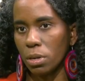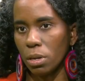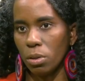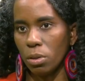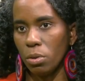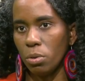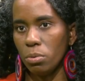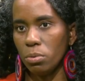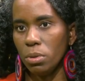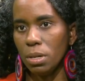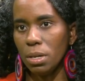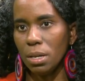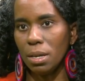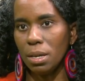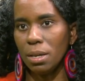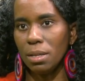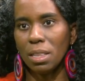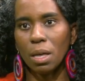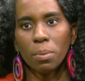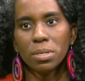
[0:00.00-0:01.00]
the load
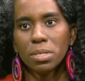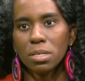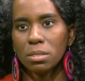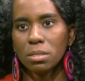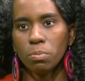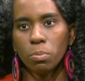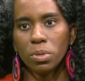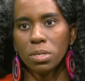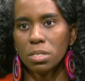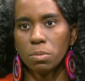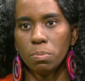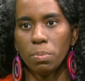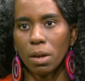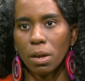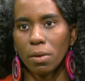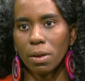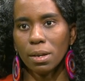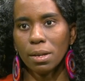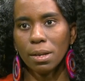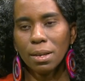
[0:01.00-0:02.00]
that we just, we just
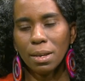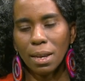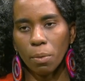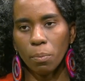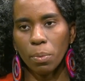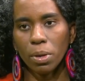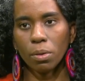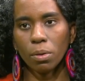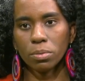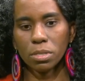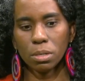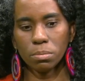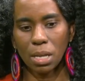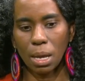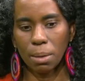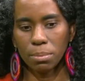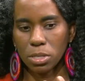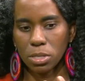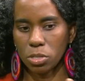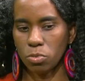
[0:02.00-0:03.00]
bear it. And we don't
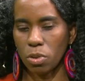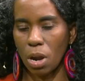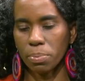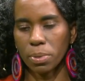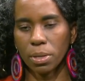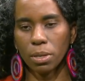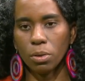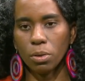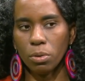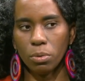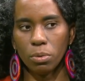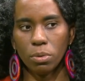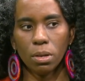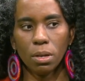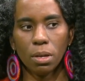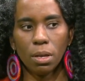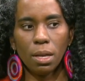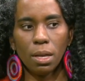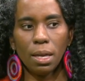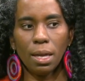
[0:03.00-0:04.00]
sometimes just drop the load
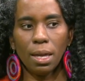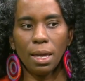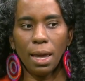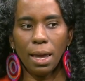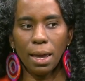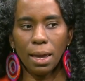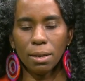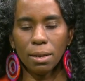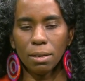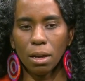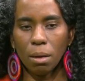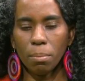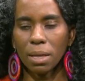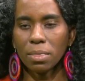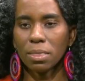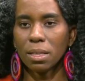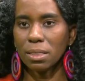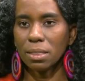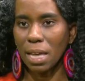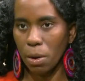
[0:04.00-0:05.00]
and um, I
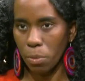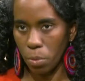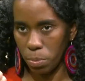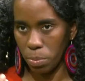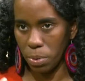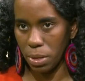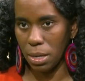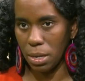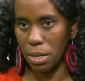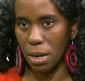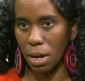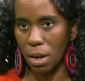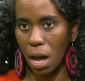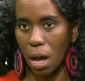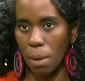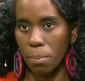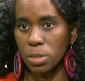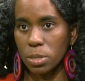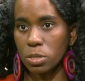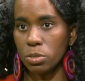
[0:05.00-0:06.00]
think that would be
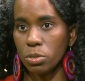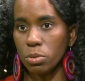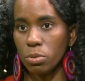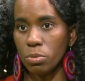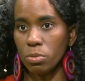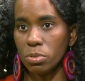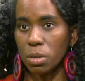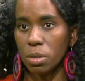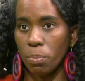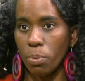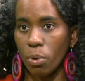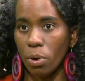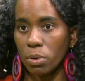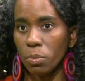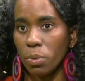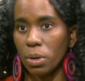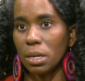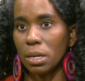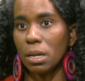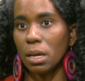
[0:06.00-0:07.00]
accomplished through
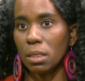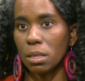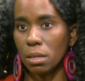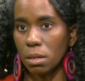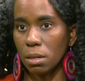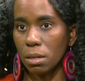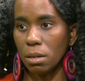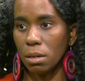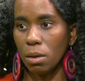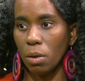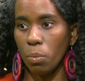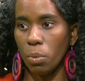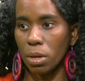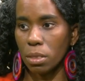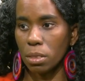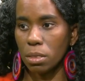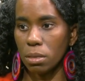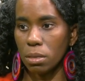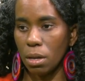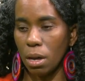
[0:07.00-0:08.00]
supporting one another
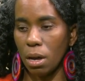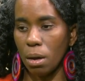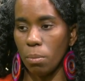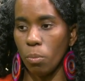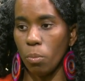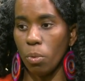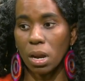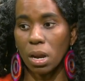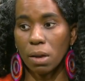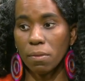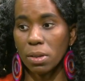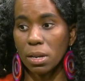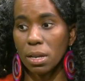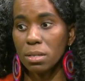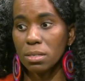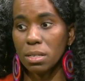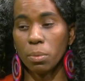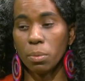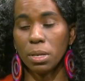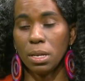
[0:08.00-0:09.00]
with um, whatever it
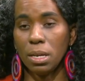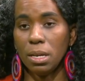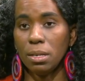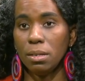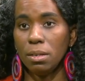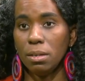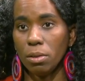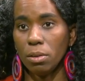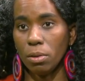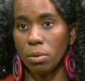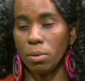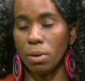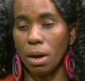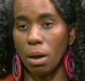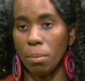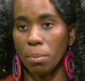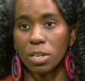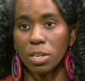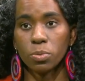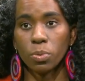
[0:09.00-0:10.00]
is that we need, you know,
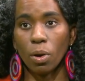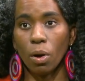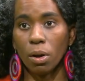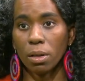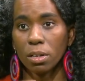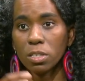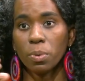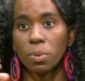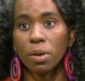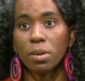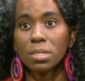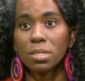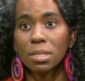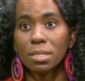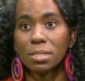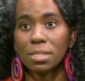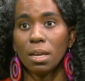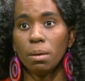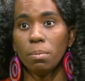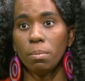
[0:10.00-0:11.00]
because um, we're all experiencing
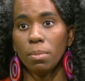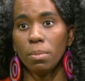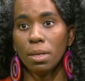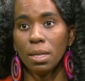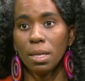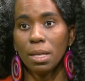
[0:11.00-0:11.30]
the same,